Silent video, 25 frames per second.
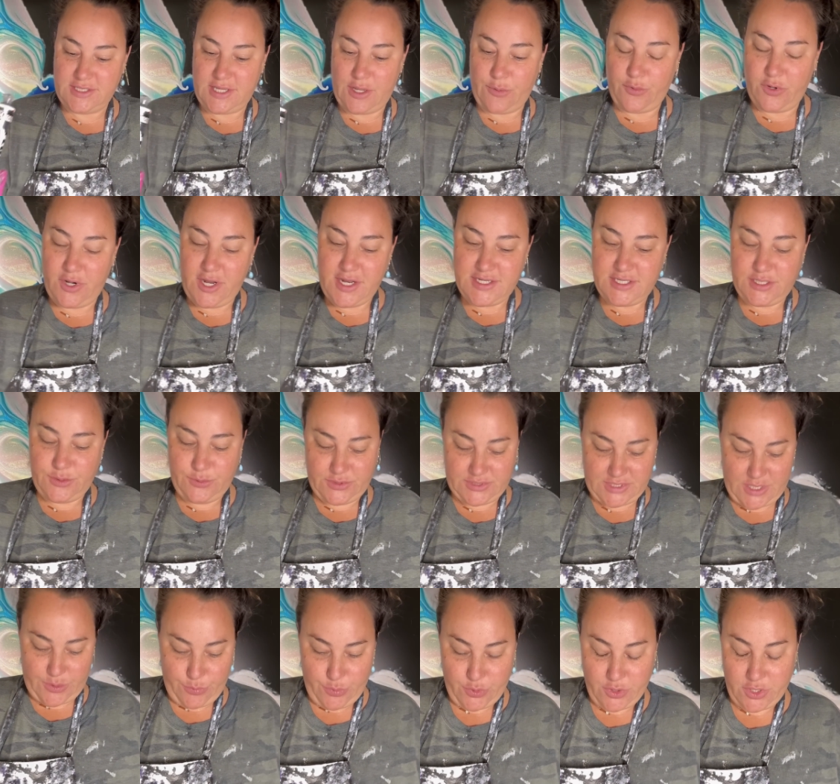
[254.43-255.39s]
And what I did was
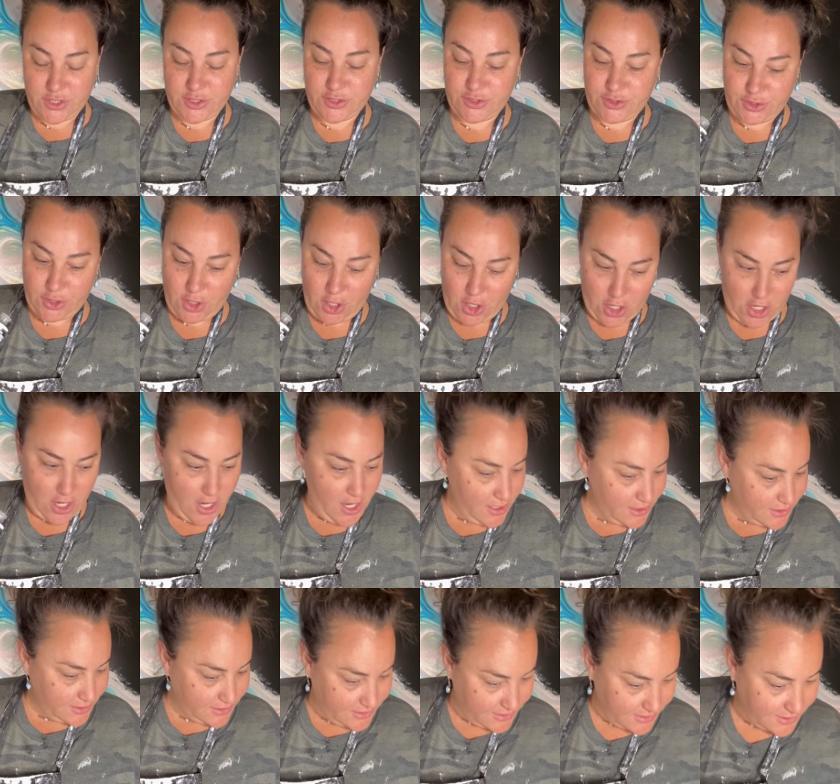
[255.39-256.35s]
I put a
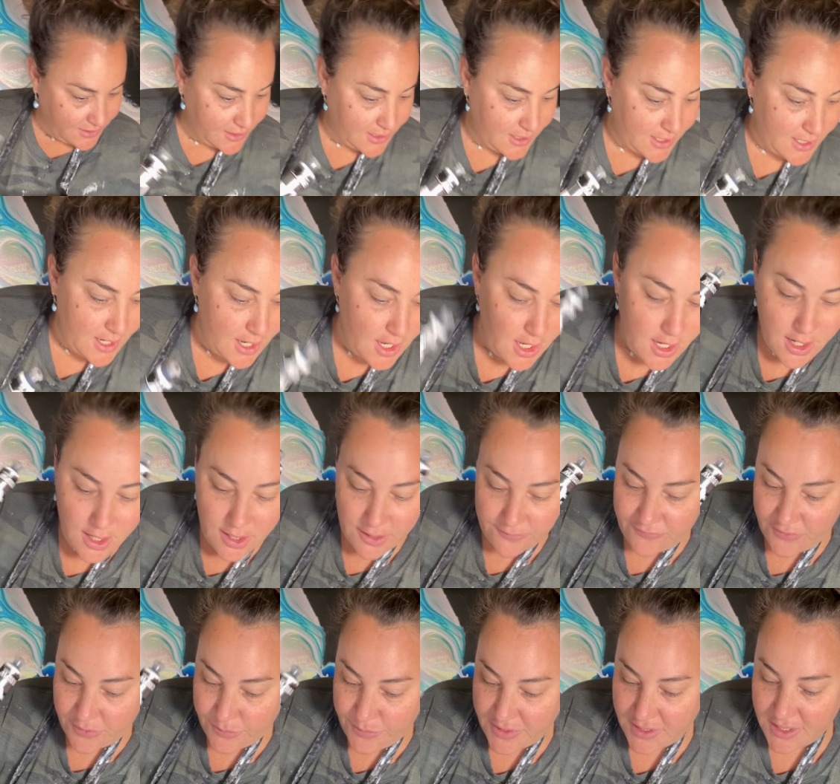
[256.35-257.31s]
dot of
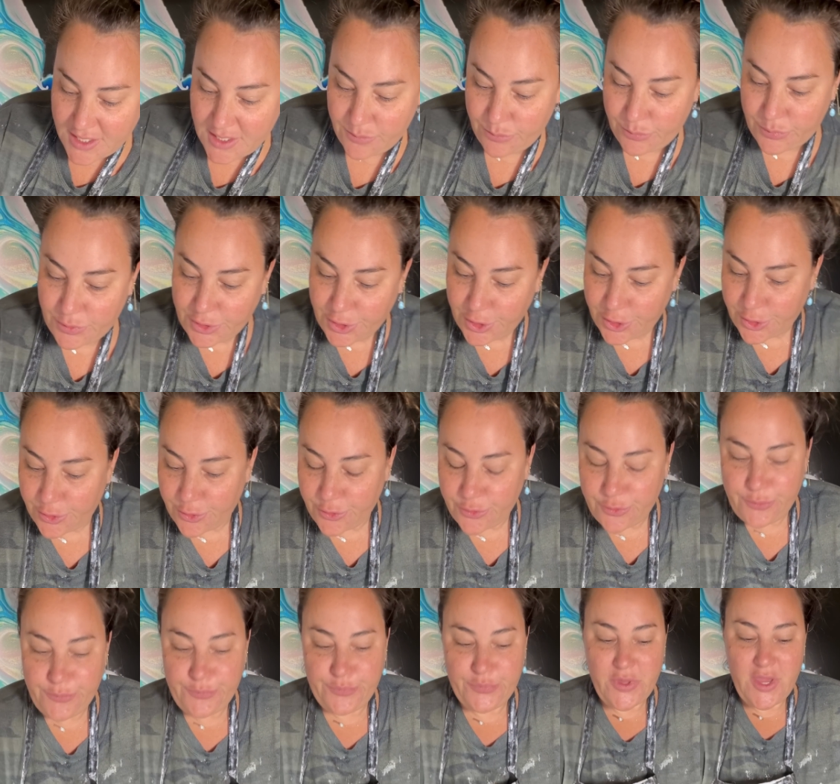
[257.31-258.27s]
the Midnight Blue
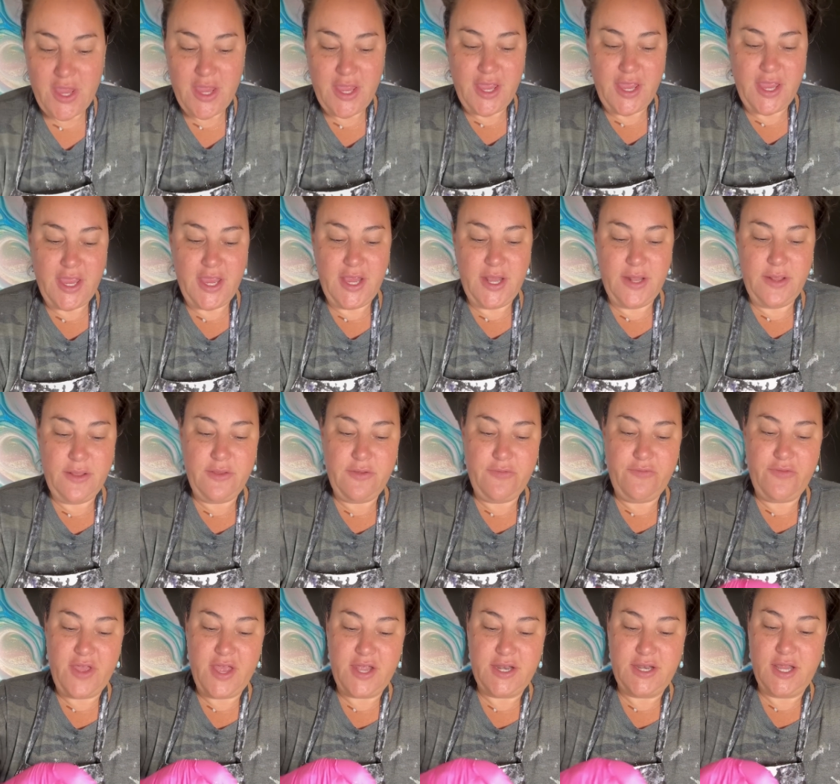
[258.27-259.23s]
in the
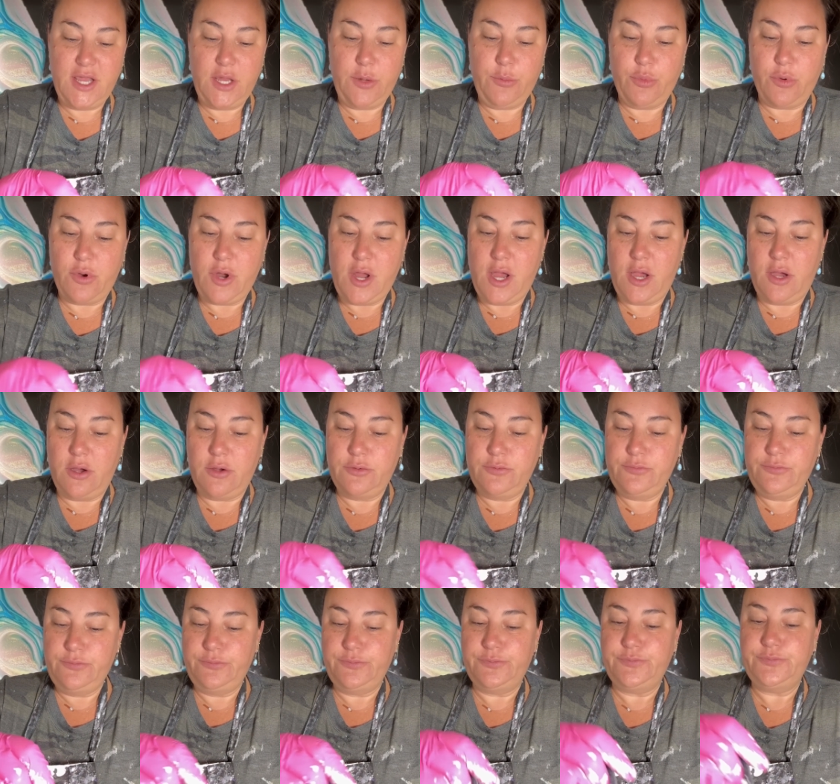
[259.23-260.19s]
Van Dyke Brown.